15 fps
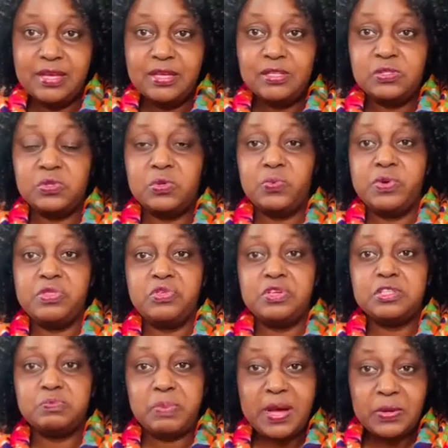So with your
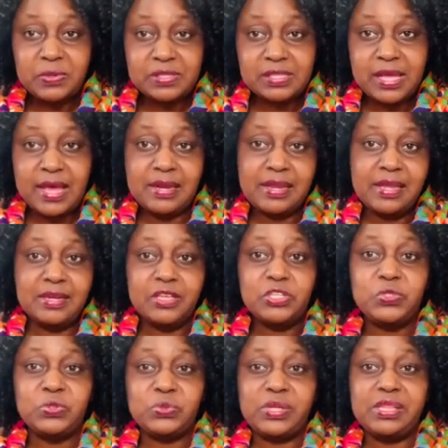spouse and any
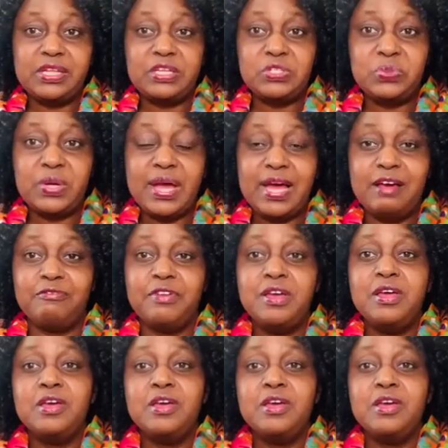children that you have,